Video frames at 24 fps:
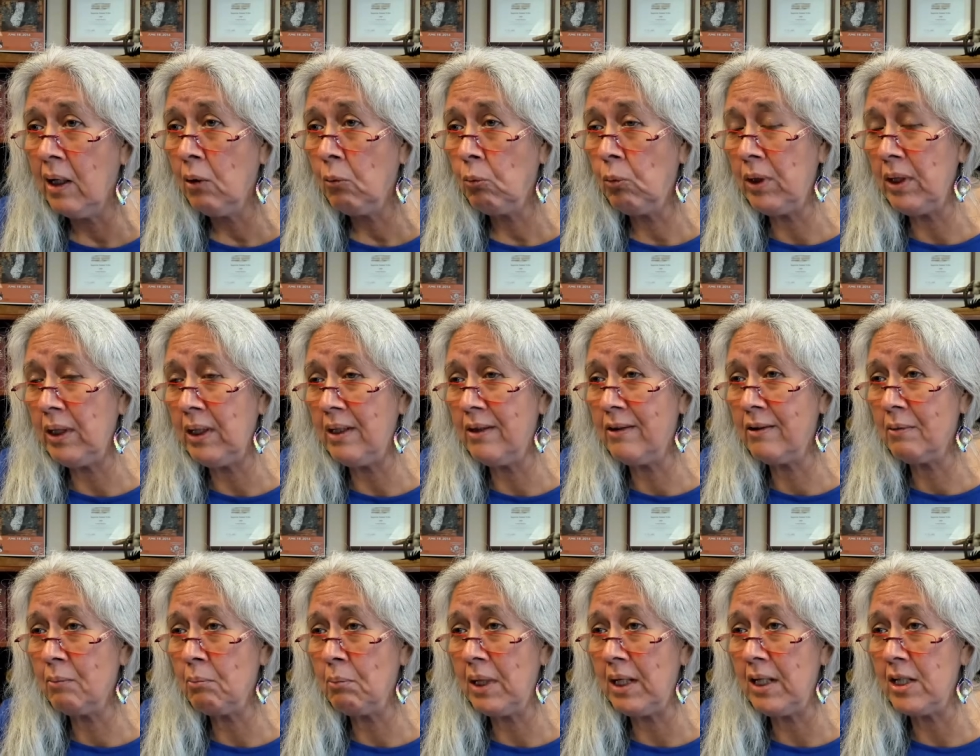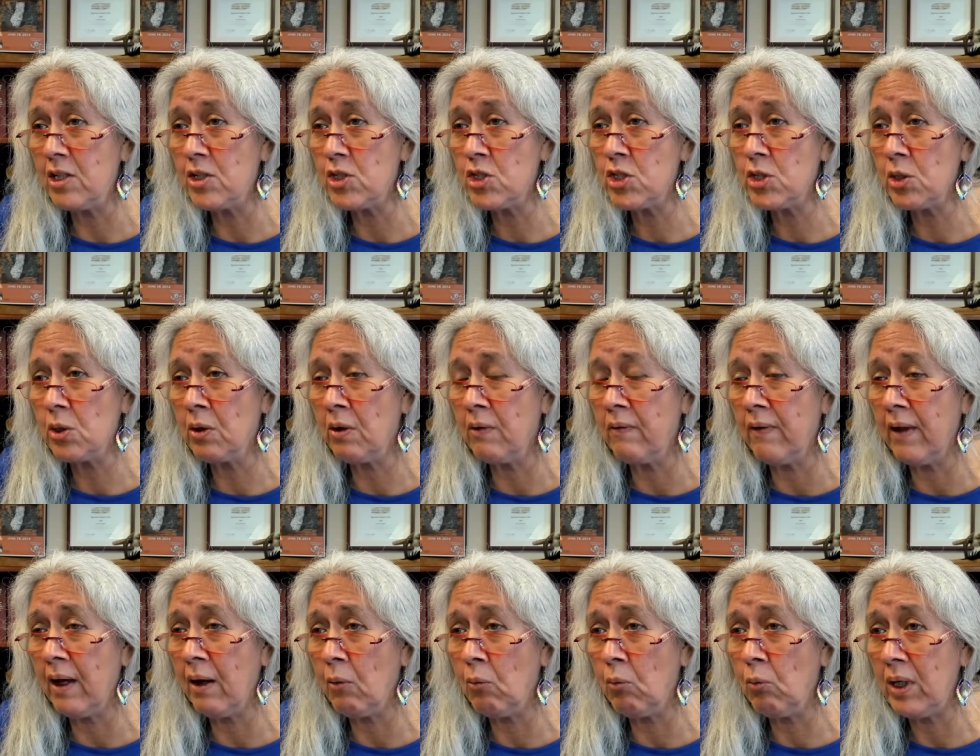We need to make sure
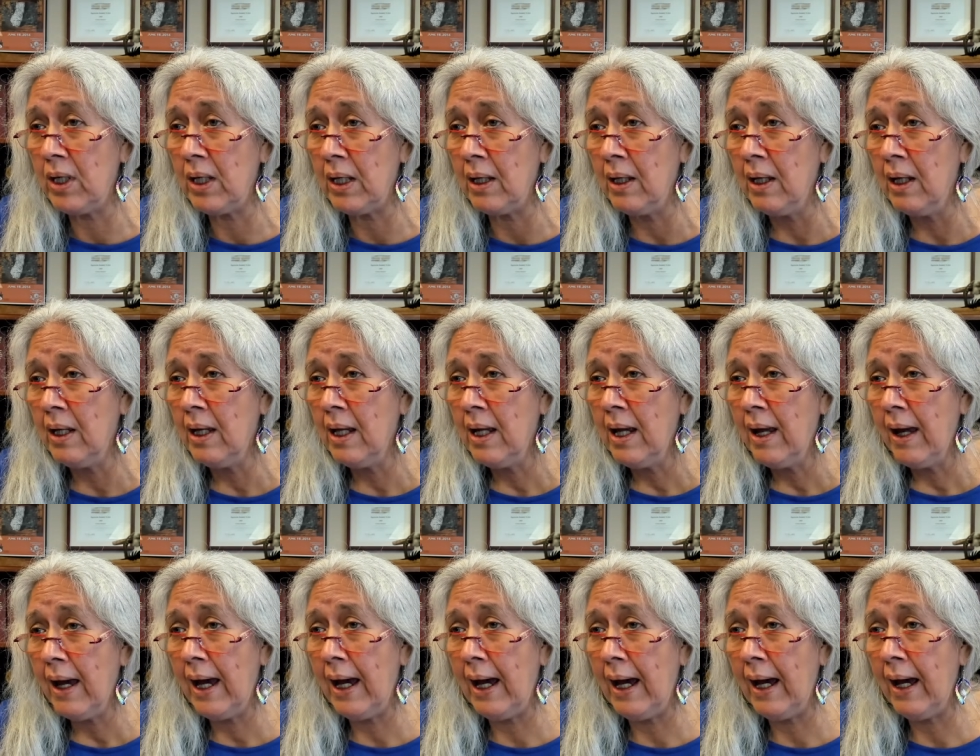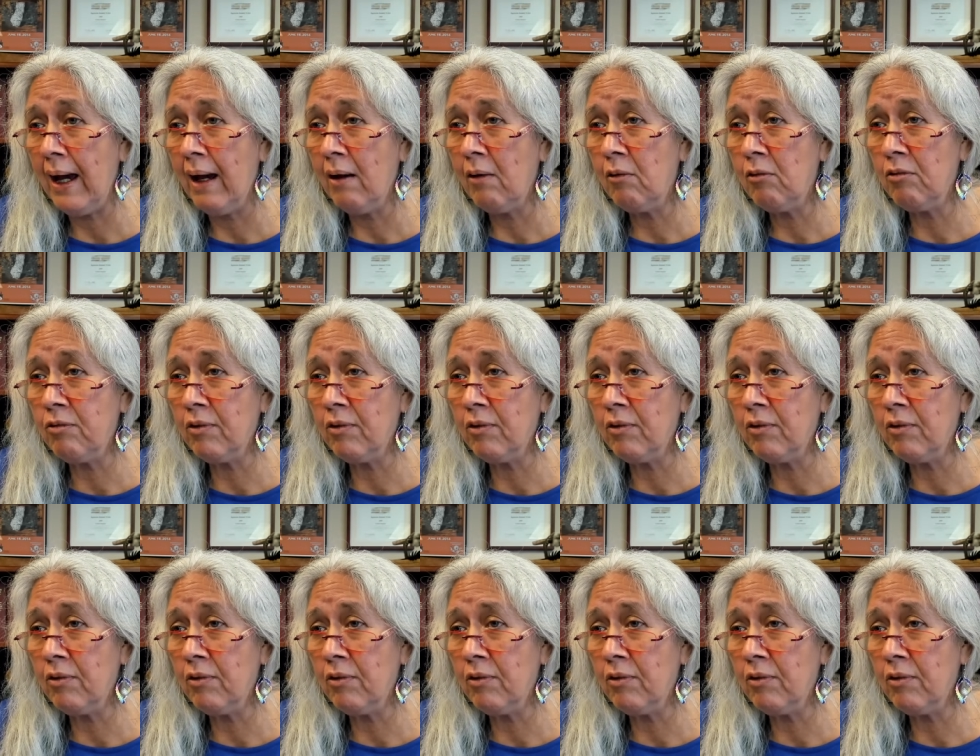that we have